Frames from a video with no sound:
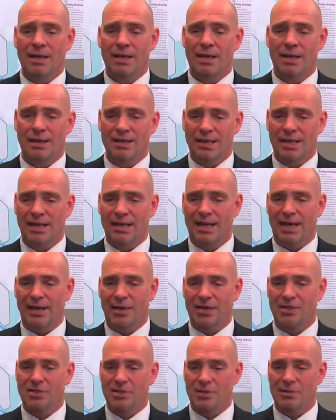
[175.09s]
And then I
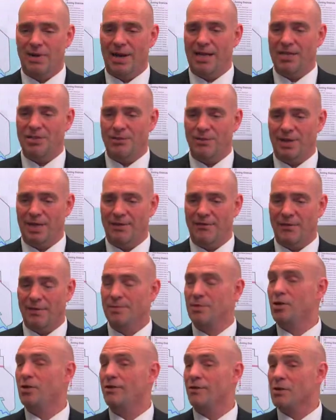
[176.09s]
also graduated from
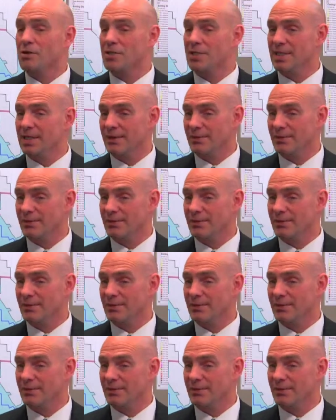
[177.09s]
the University